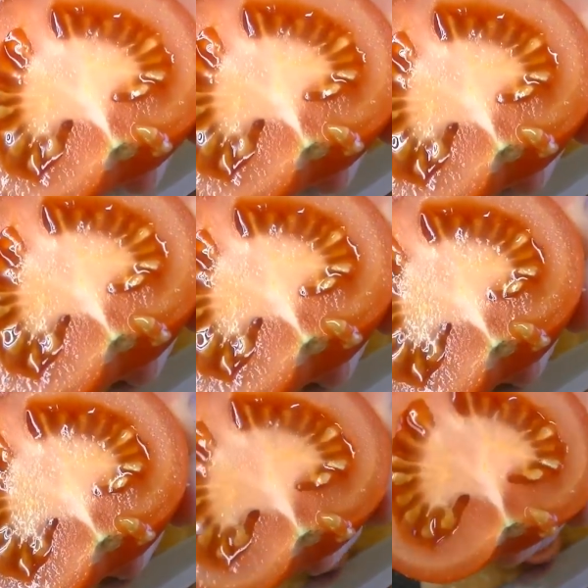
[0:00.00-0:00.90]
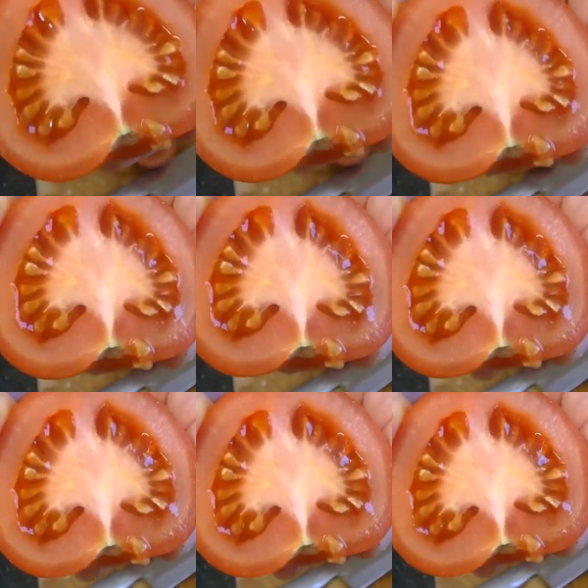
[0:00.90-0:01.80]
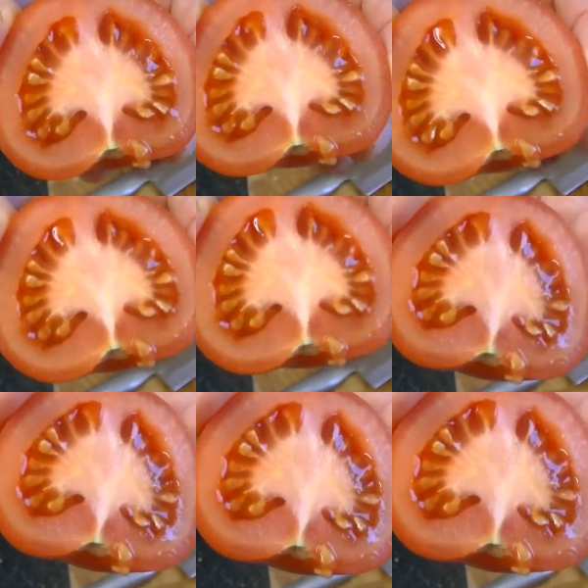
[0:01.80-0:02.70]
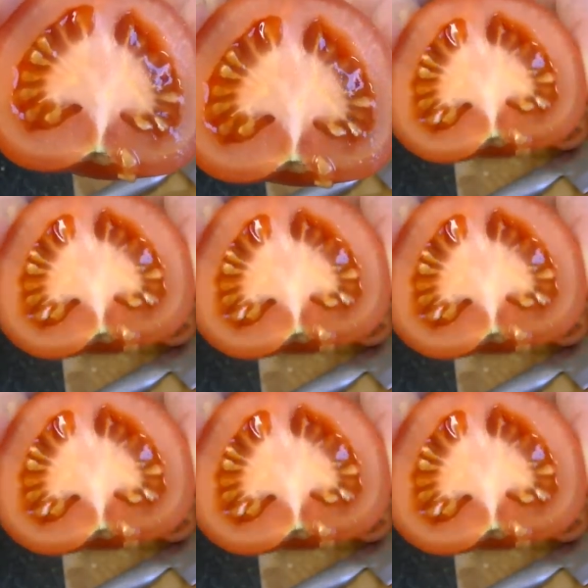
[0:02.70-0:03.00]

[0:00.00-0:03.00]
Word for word: bursting full of goodness in there. You don't really have to